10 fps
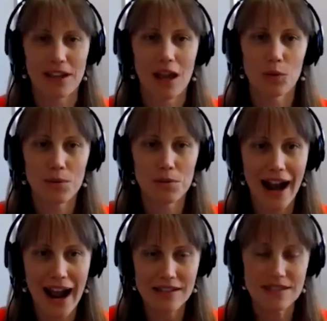And we were
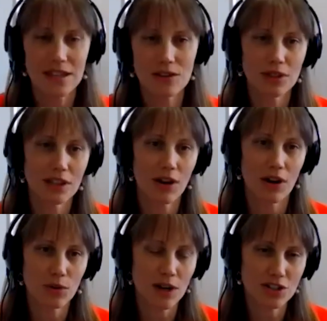asking really
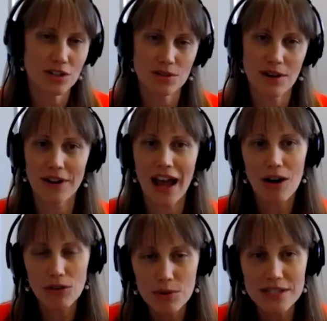hard questions around
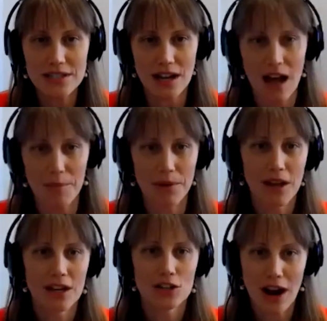how do we stop
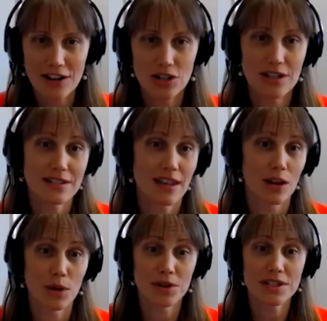tragedies
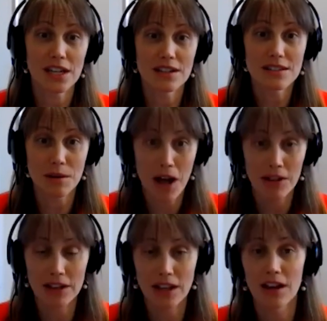like we were seeing in
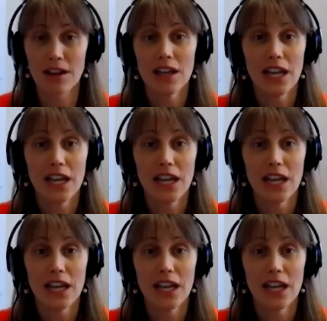Somalia,